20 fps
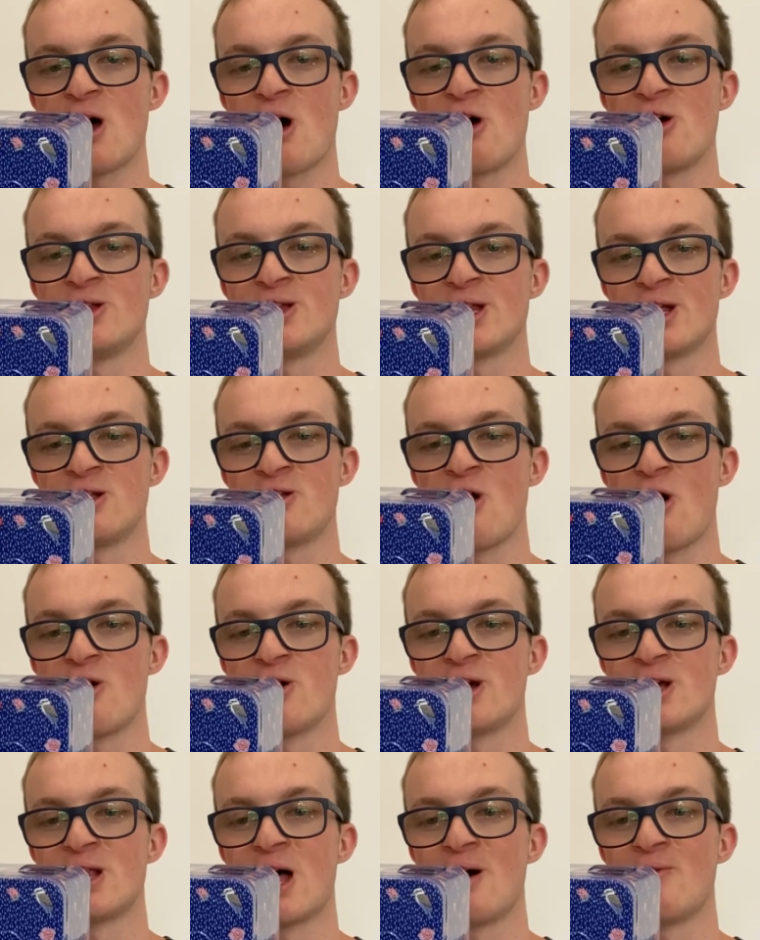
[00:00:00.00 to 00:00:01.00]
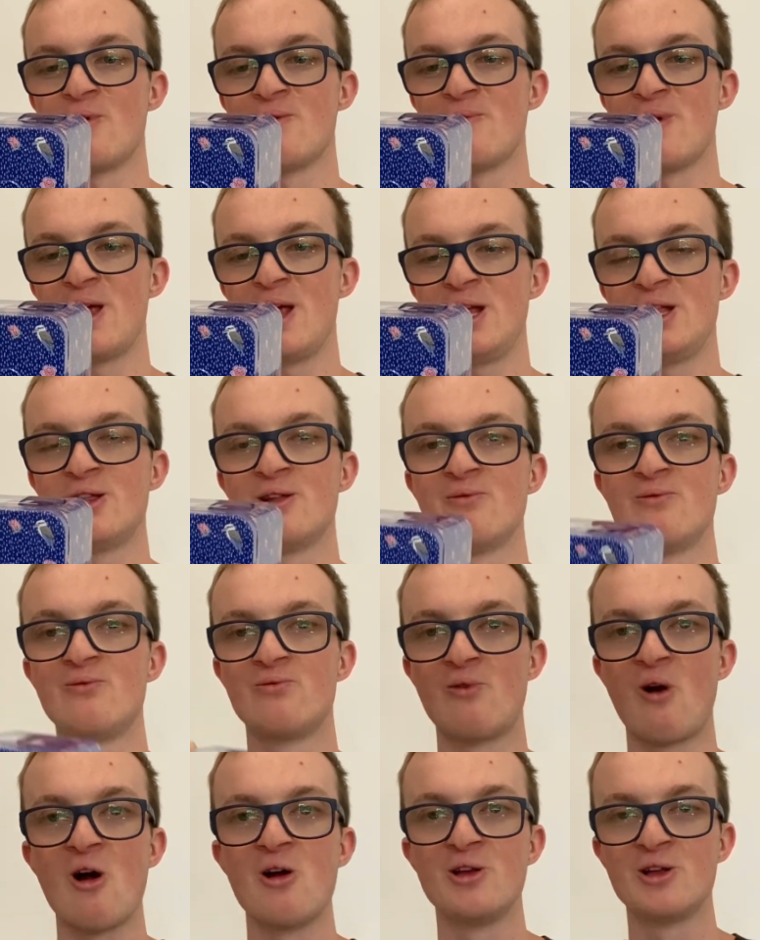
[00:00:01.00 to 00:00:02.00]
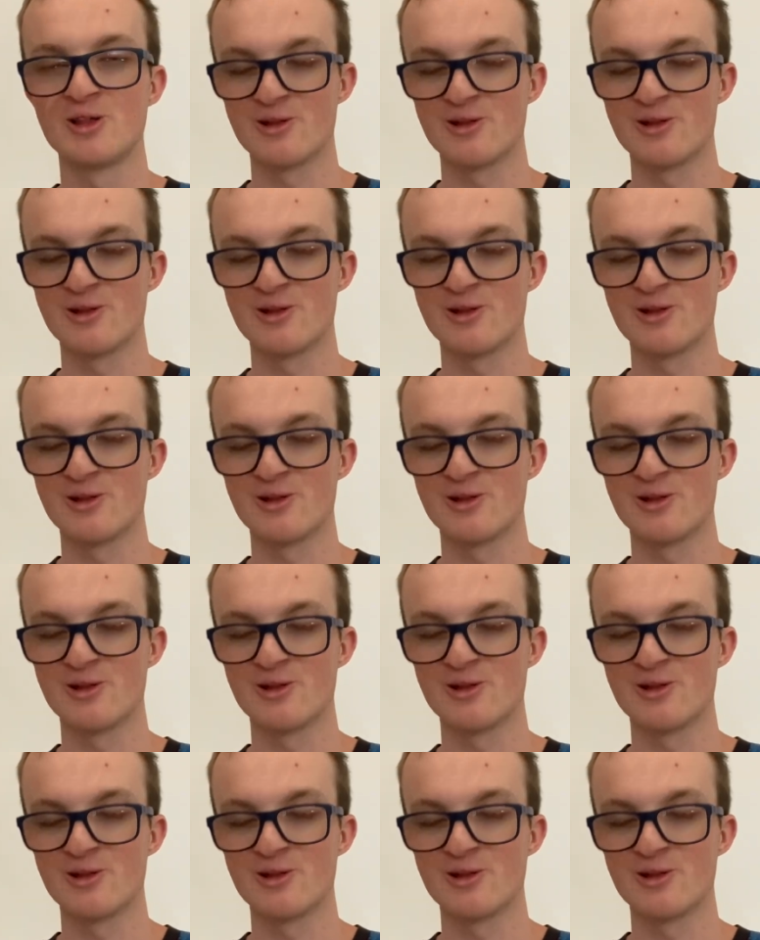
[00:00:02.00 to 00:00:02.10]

oats and coconut with a hint of rose